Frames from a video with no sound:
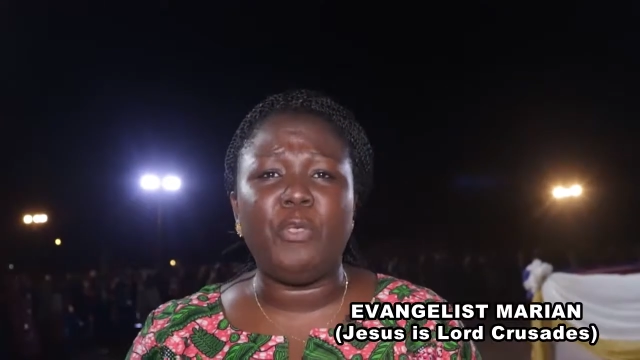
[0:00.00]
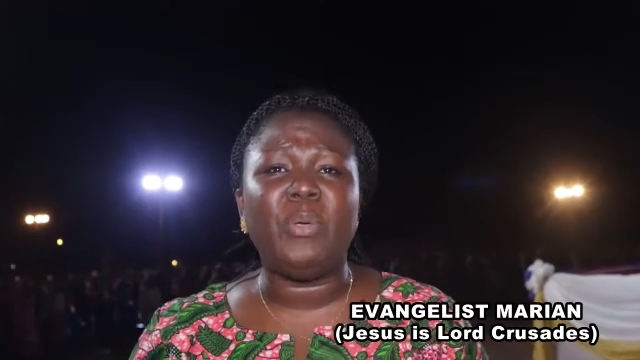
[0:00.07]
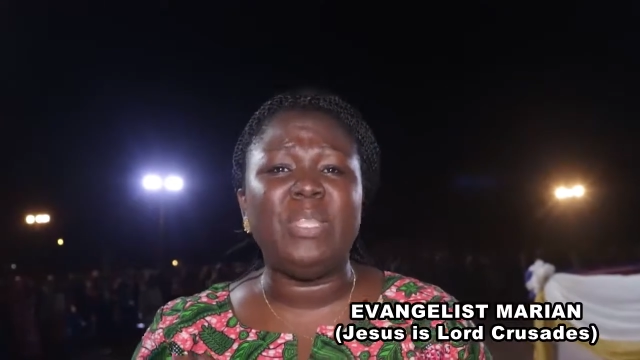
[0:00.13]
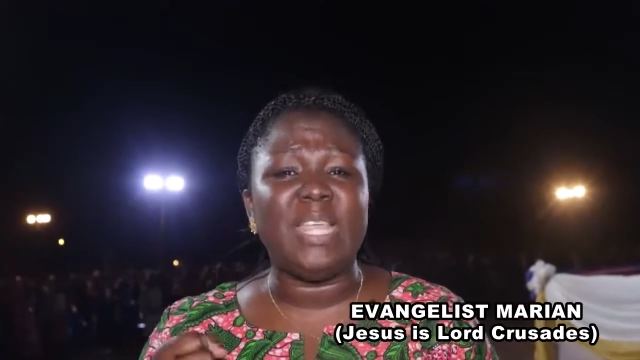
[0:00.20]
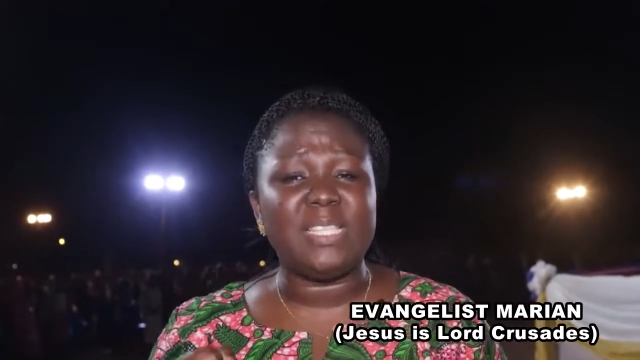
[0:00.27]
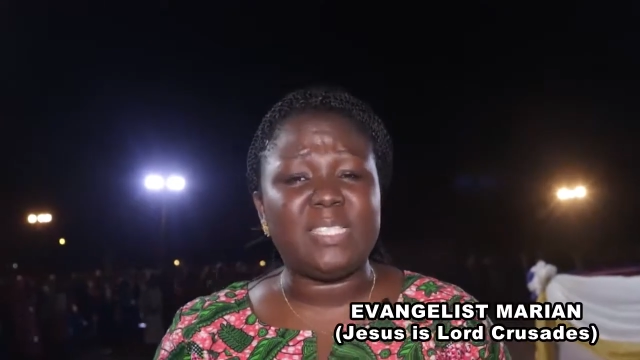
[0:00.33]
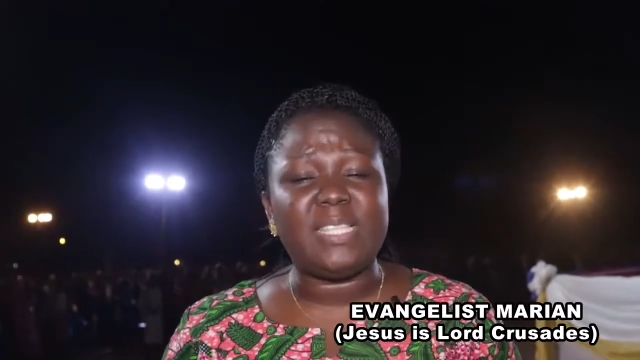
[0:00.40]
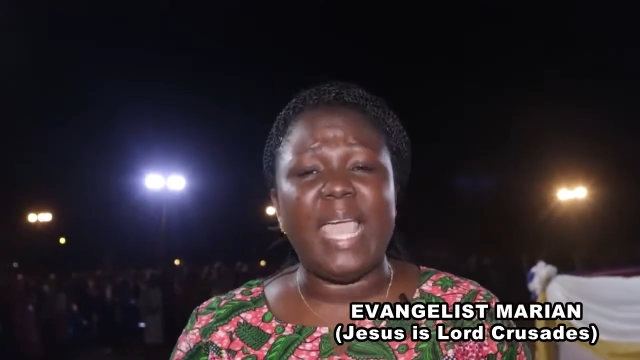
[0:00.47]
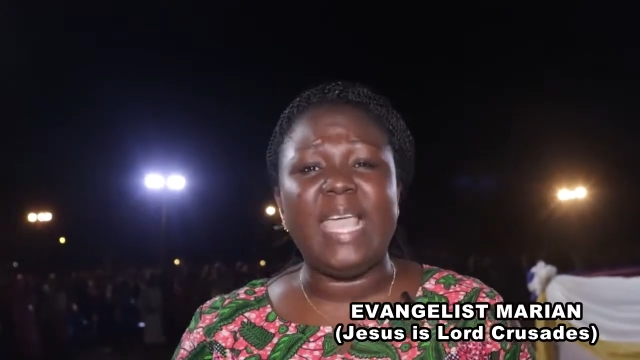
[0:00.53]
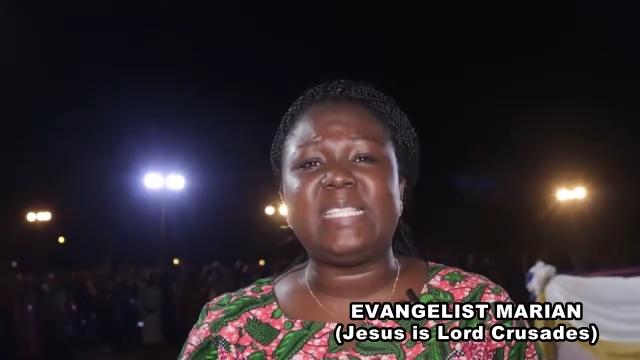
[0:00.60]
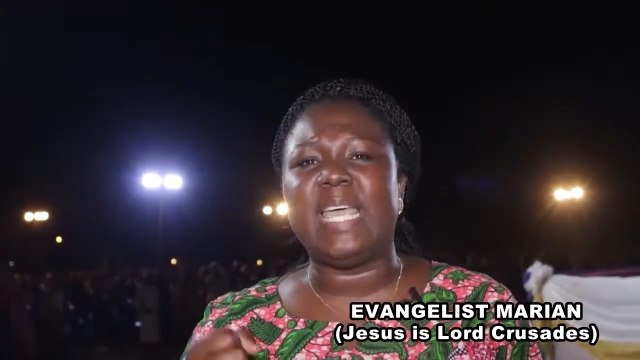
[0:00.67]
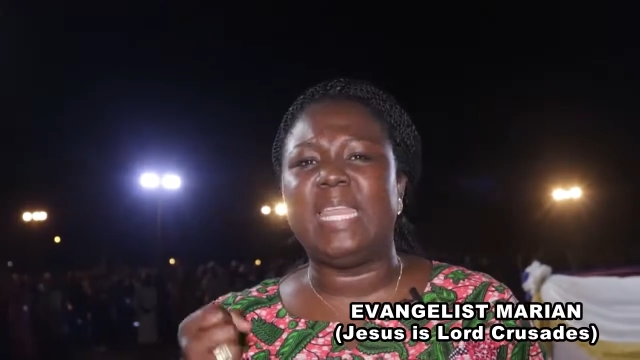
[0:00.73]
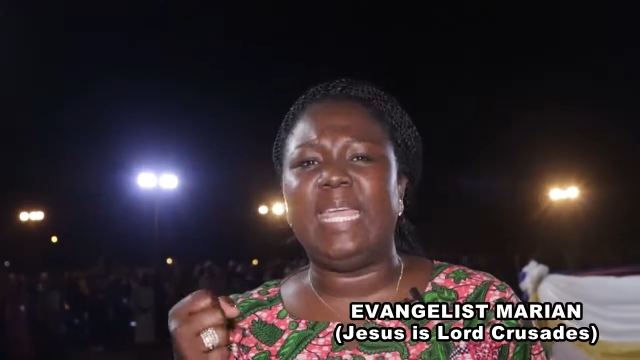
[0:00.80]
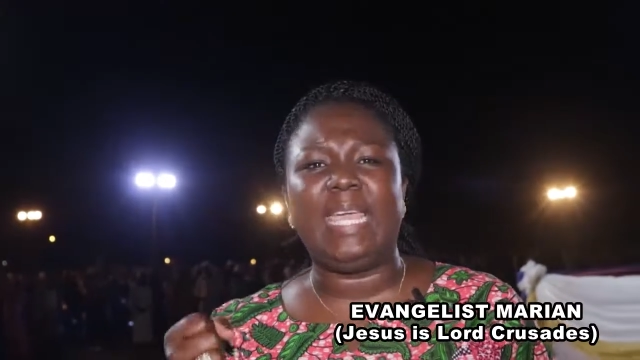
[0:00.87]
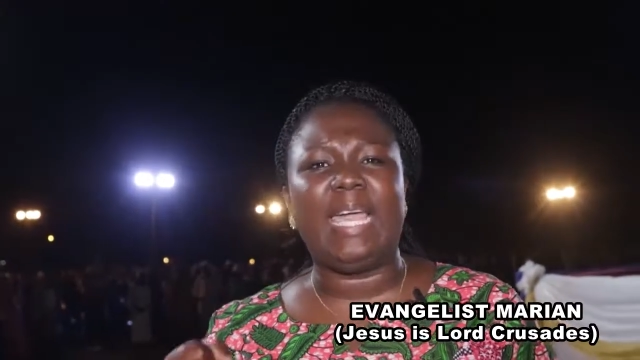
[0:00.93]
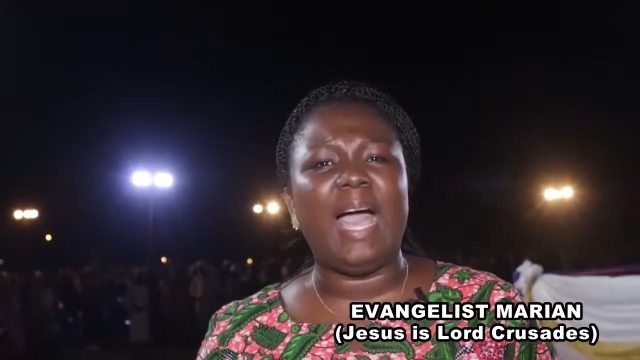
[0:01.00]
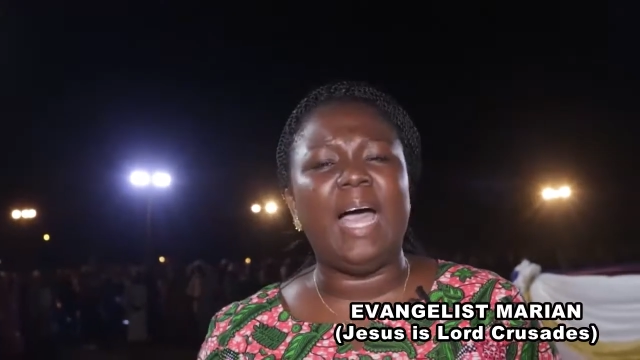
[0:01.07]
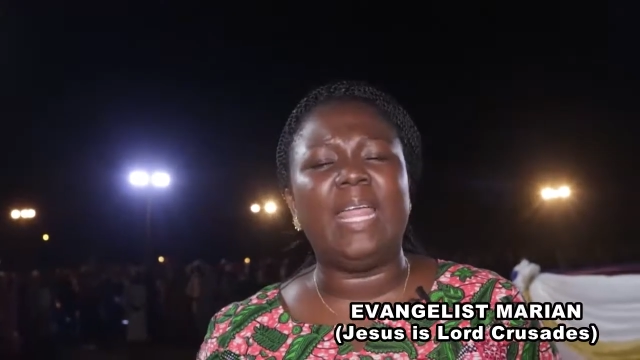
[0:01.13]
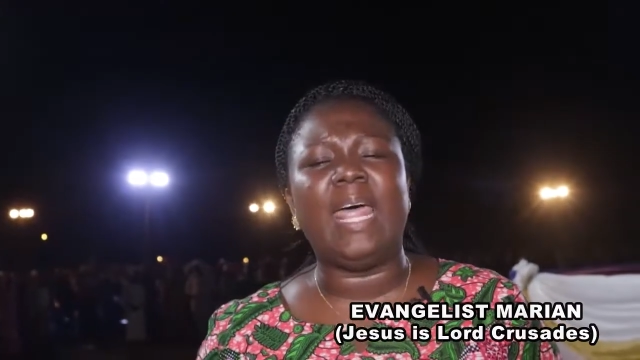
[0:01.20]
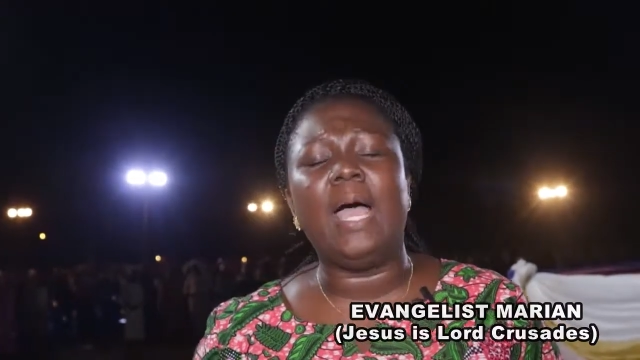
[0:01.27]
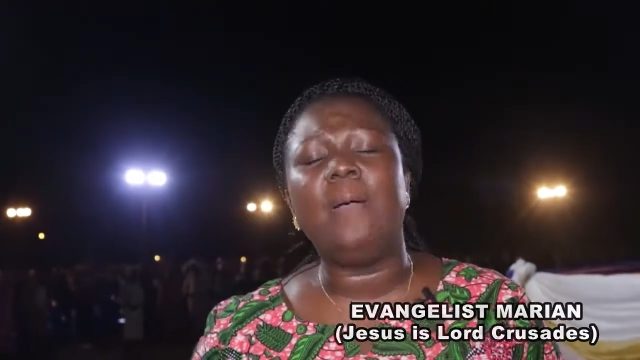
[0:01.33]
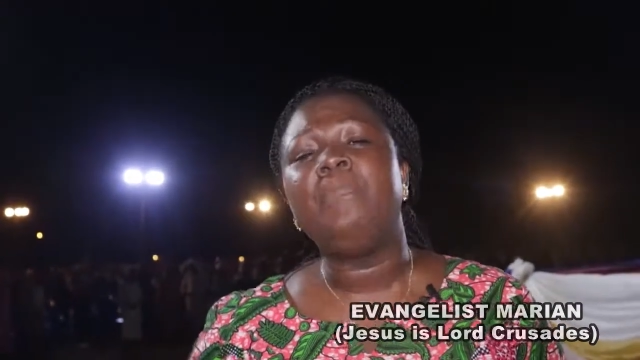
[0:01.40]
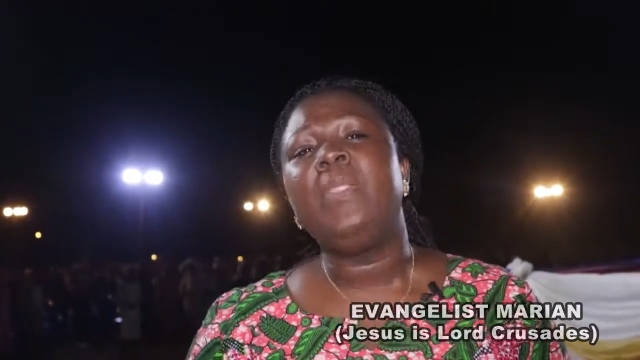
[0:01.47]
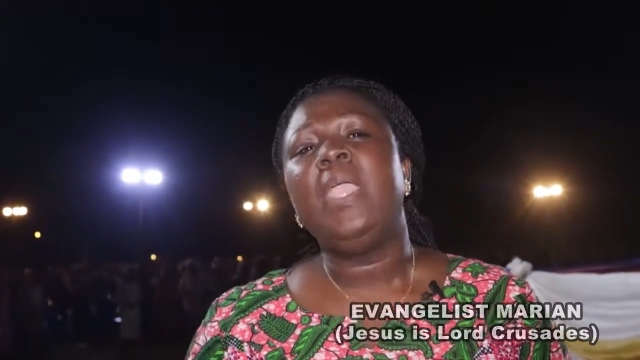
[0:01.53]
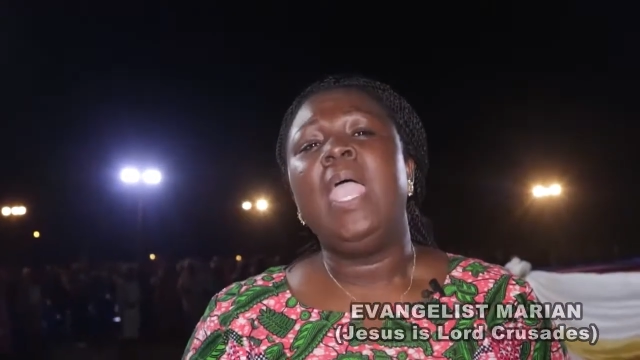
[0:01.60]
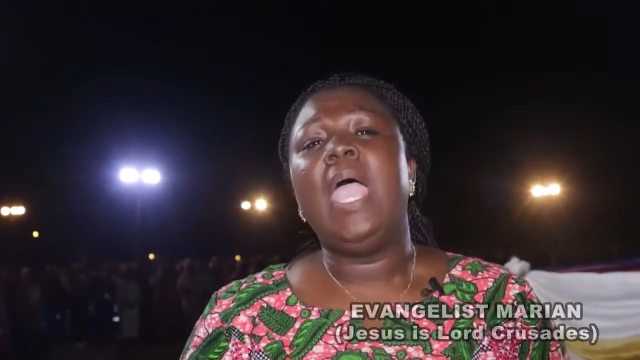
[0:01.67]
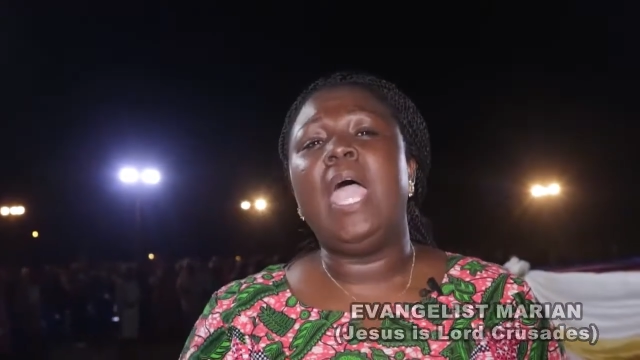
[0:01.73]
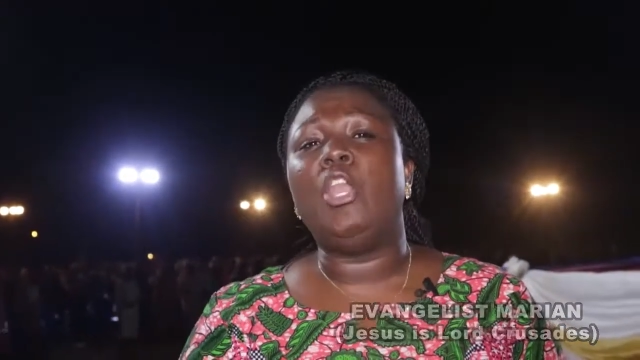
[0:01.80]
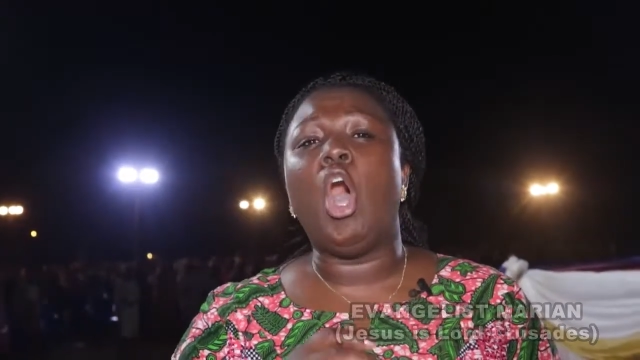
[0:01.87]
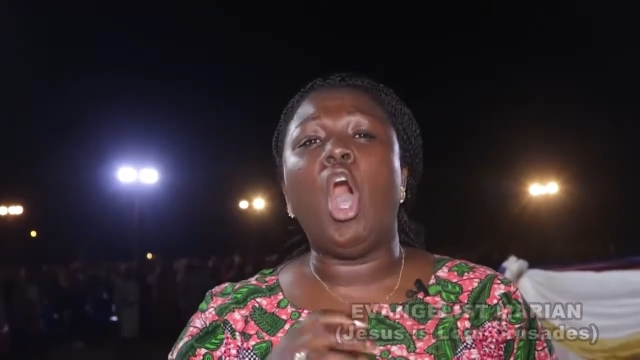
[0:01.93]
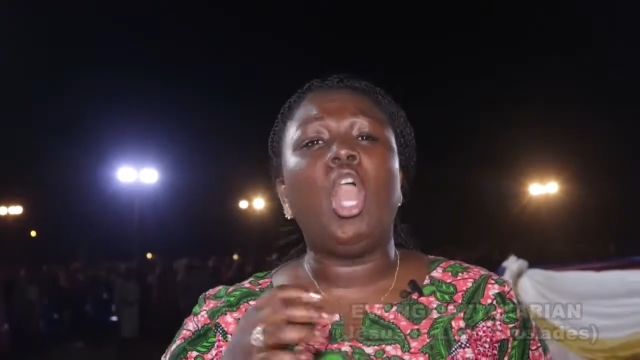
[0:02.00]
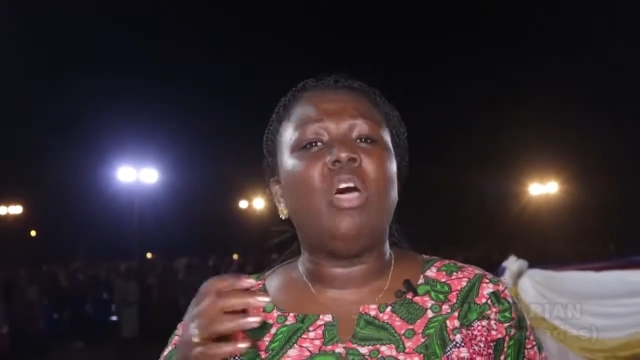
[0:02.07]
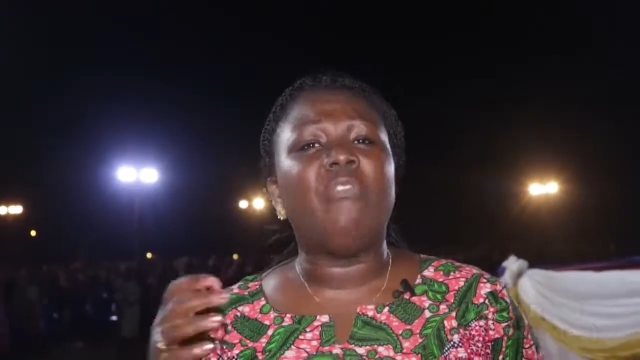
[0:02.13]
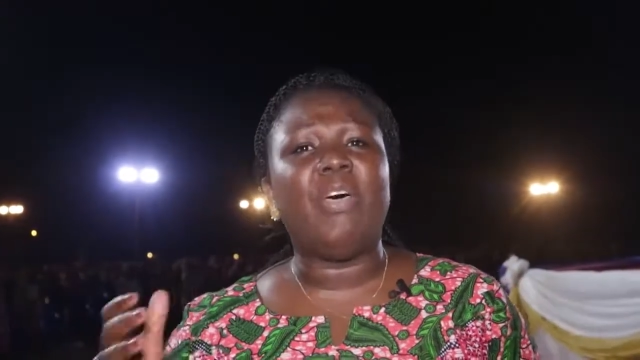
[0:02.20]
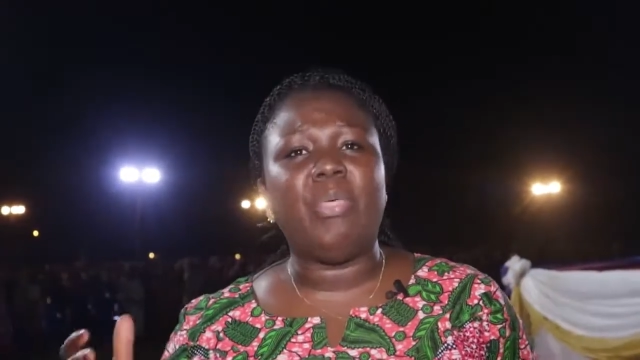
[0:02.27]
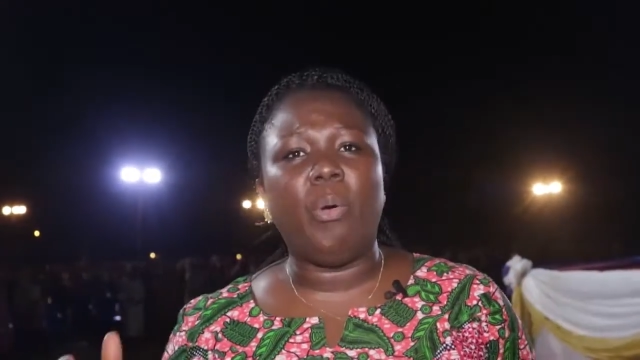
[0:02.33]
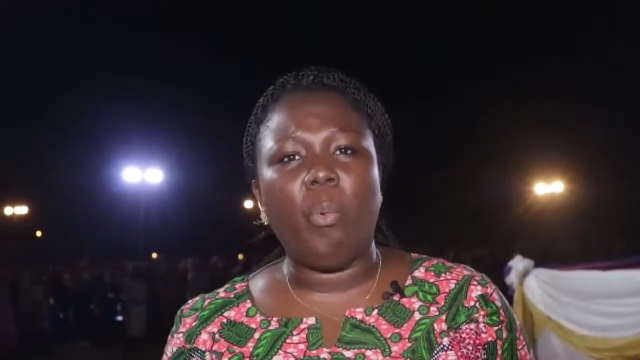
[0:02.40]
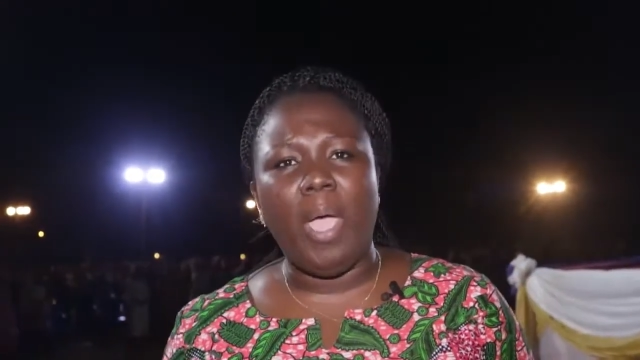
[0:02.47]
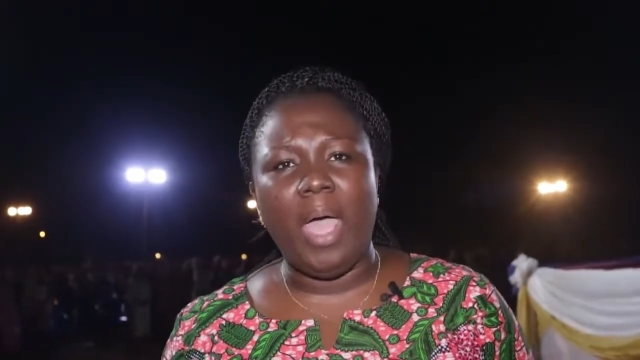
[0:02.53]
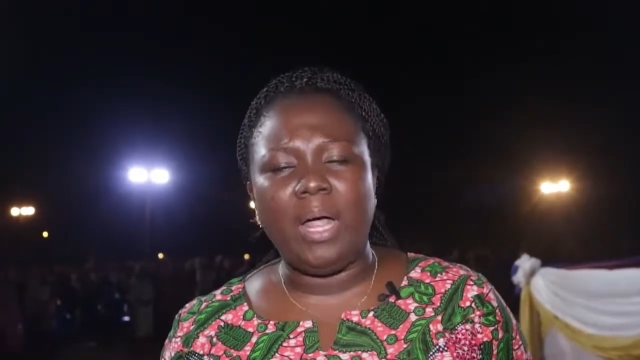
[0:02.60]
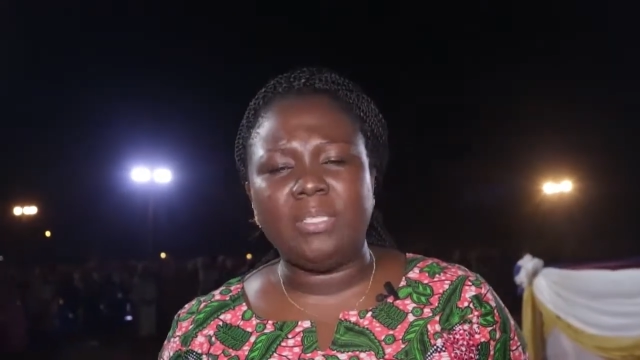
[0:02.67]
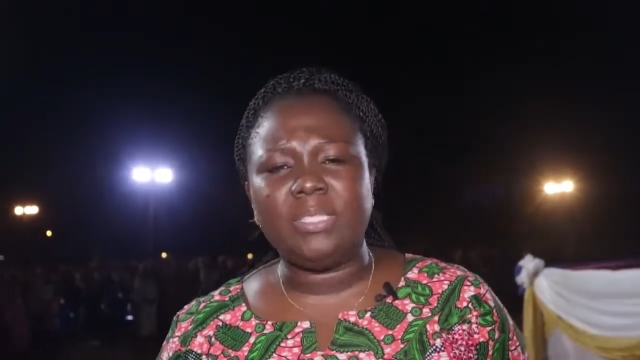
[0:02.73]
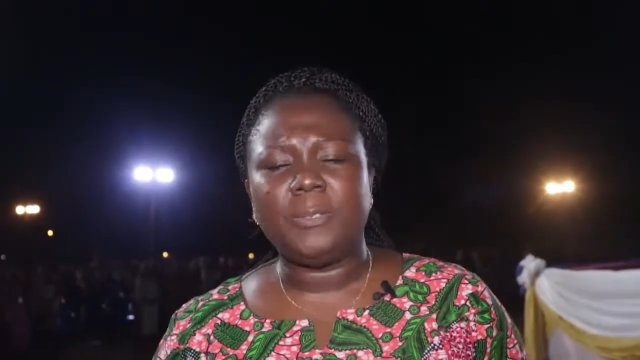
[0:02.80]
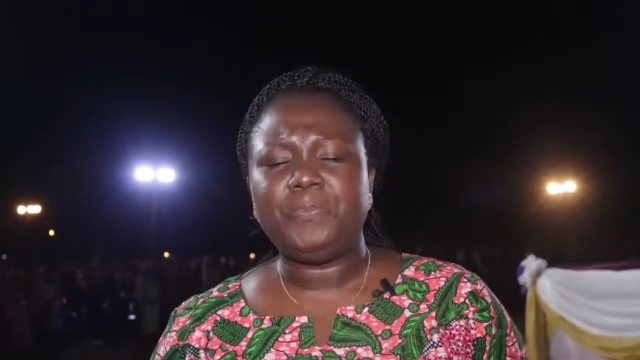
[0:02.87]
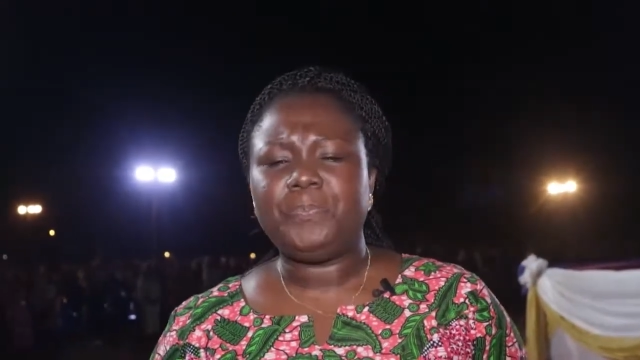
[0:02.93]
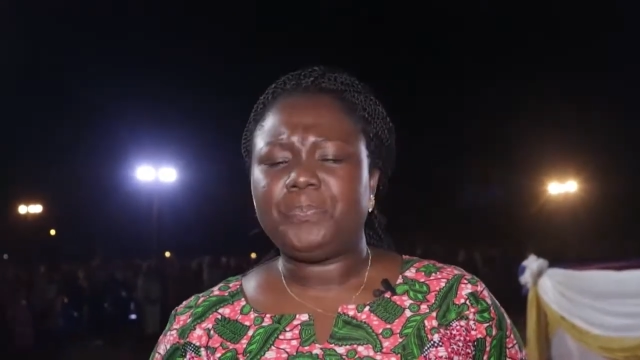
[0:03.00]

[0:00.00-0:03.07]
you in the States and in Ghana and all over the world,